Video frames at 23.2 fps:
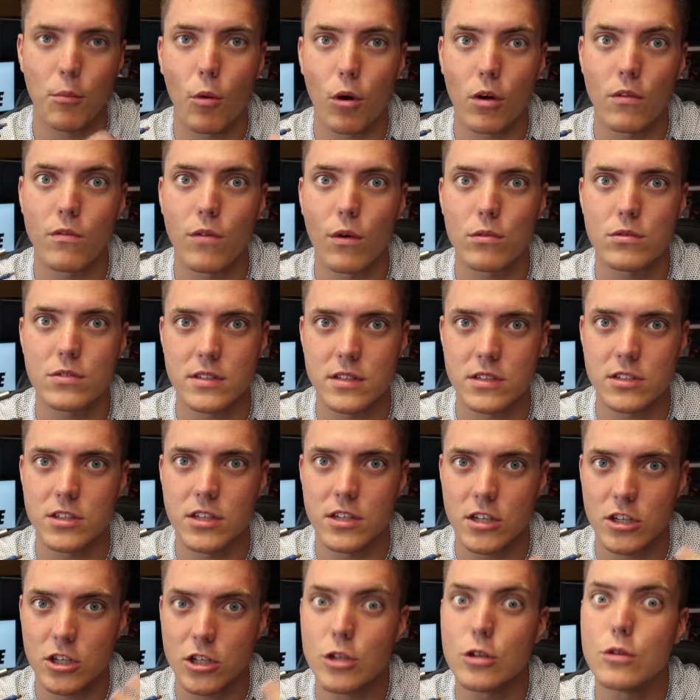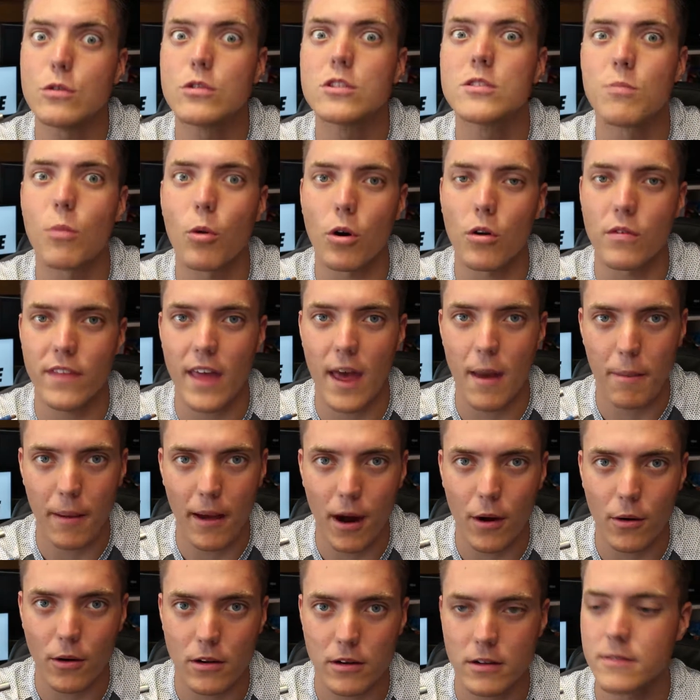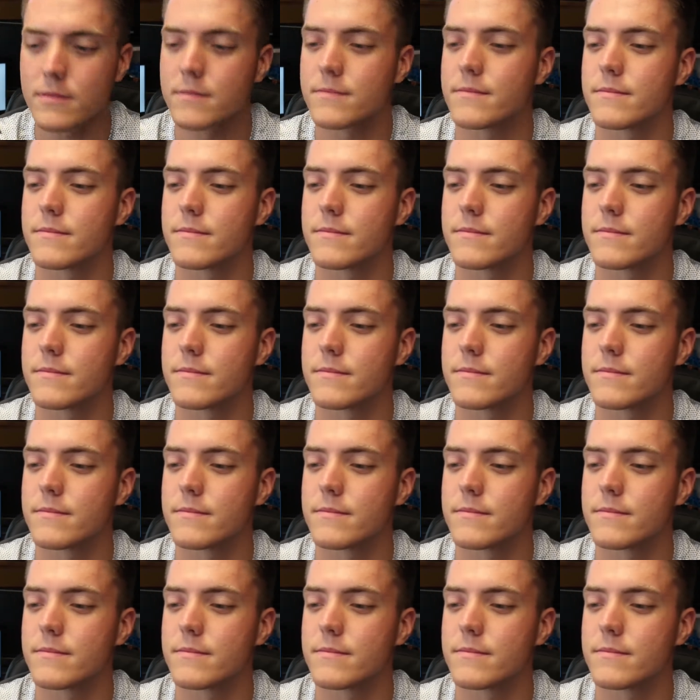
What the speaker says: more voltage and use more of that power,